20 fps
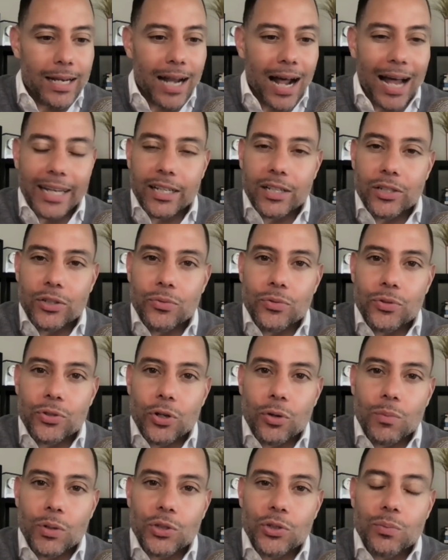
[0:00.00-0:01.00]
That I could do
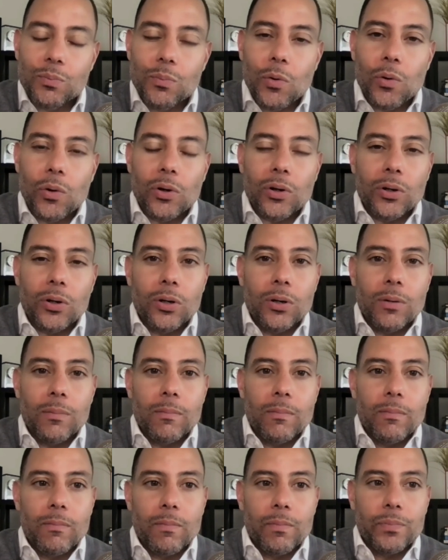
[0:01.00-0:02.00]
so much more.
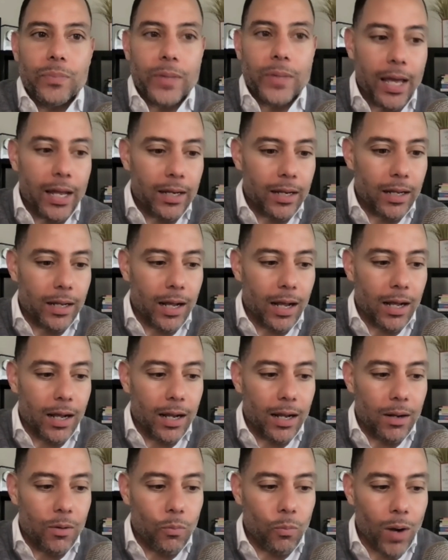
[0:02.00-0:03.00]
That
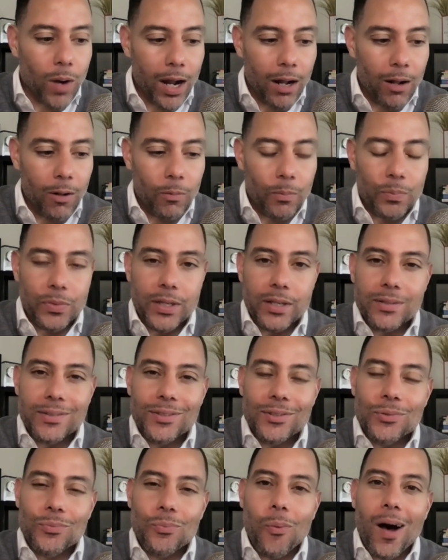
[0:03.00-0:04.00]
while
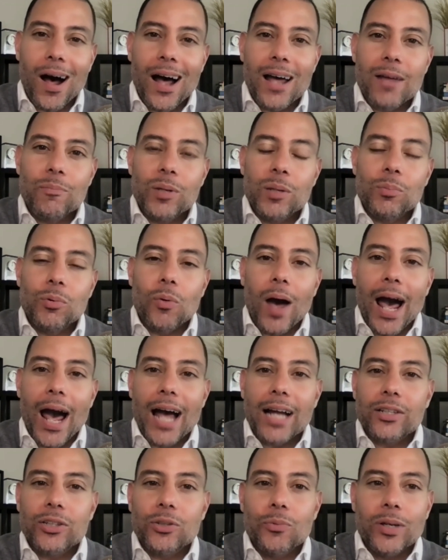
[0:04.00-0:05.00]
this is why people
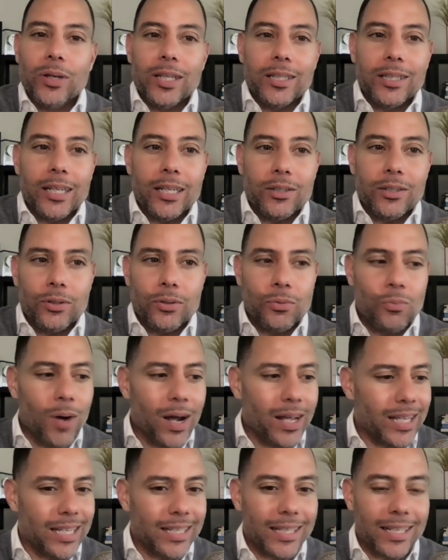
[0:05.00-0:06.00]
act the way that they do,
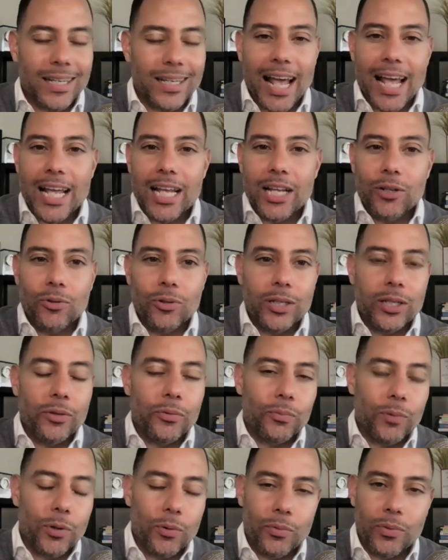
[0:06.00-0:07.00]
why they get angry
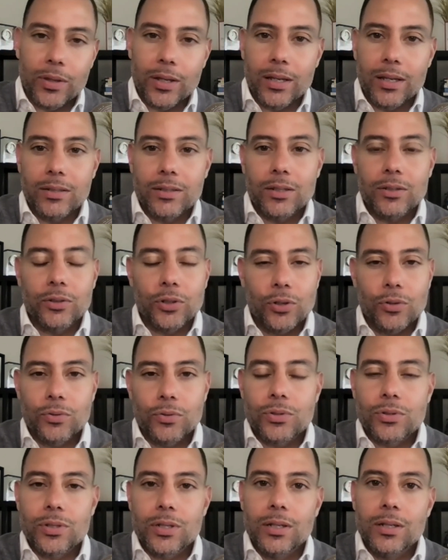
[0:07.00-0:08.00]
and throw things and
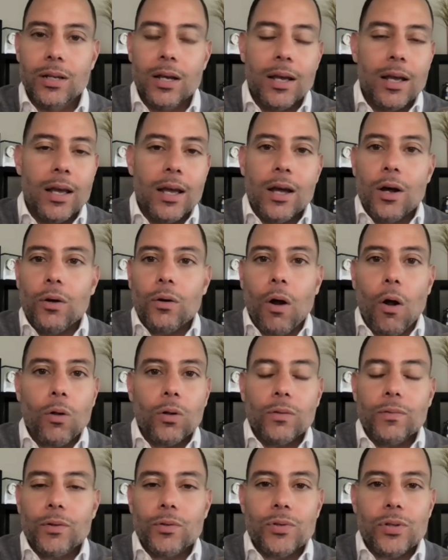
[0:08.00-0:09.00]
curse and
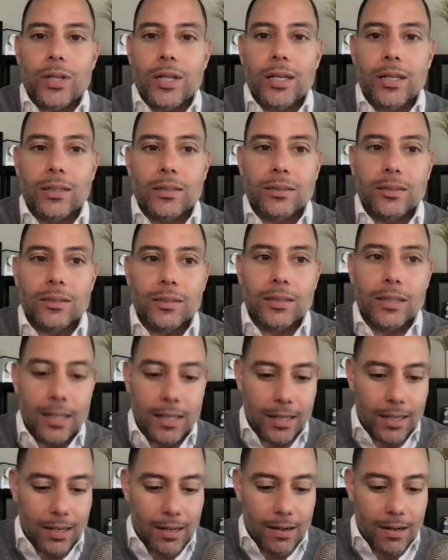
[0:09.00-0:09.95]
all of those things,